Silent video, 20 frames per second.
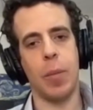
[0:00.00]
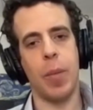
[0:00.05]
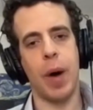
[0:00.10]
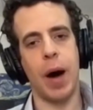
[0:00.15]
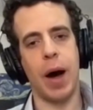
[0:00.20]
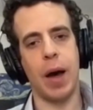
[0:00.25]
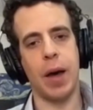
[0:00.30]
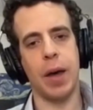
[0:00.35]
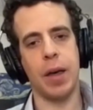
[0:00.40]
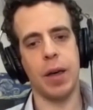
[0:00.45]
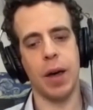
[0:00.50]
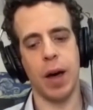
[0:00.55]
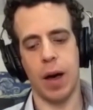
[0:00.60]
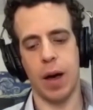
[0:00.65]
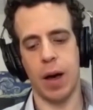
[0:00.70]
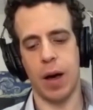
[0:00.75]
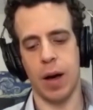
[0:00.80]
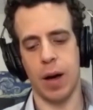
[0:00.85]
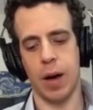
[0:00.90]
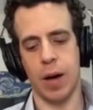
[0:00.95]
by
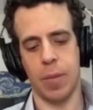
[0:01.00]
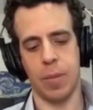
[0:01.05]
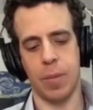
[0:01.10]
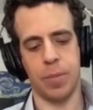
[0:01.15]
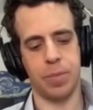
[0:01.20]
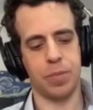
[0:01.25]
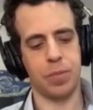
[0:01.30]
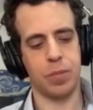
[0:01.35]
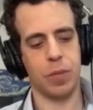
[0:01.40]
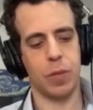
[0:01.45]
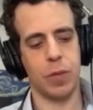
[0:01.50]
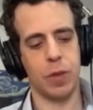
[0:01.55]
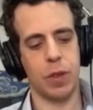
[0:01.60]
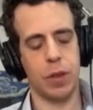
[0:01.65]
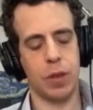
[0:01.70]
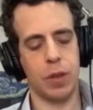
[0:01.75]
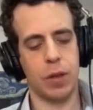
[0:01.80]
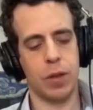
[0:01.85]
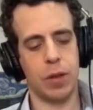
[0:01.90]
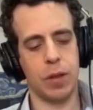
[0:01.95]

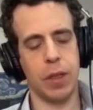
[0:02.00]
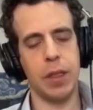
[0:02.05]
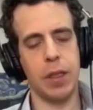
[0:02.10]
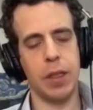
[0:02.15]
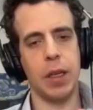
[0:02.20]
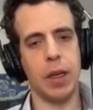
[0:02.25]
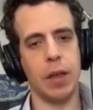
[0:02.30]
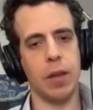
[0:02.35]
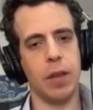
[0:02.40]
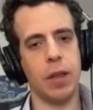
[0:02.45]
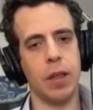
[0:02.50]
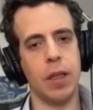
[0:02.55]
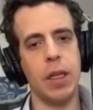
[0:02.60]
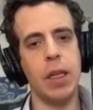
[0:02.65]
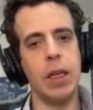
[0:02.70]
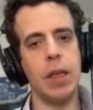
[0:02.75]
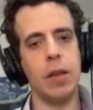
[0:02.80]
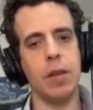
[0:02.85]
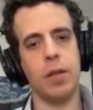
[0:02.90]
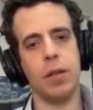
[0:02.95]
treating the
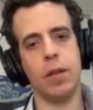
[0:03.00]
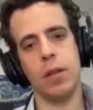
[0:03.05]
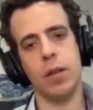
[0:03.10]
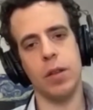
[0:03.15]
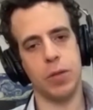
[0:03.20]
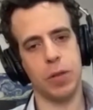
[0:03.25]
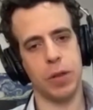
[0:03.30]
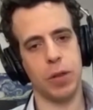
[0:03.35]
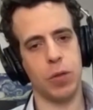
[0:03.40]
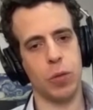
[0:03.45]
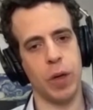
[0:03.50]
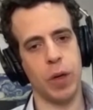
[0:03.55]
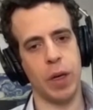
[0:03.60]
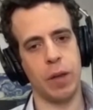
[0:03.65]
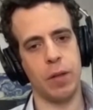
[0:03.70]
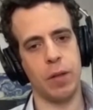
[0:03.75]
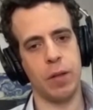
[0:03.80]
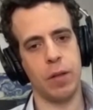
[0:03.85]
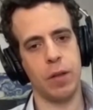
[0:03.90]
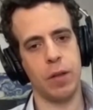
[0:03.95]
keys in different
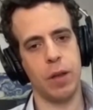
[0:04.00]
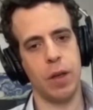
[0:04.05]
ways.